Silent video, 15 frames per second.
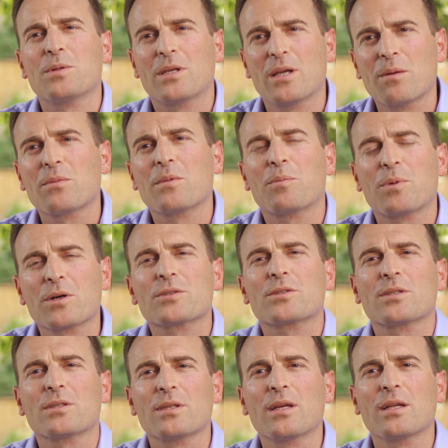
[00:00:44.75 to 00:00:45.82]
to become the
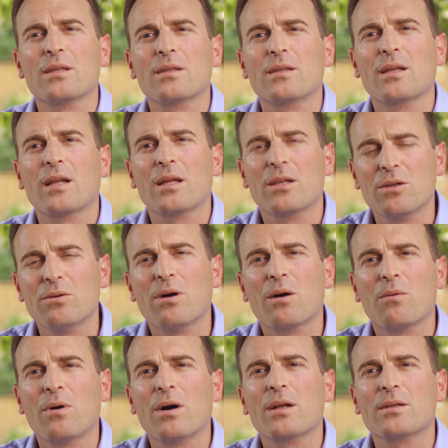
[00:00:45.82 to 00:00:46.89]
person that, that I knew
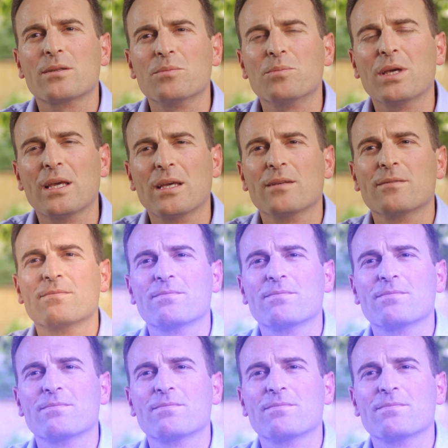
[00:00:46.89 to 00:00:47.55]
I wanted to be.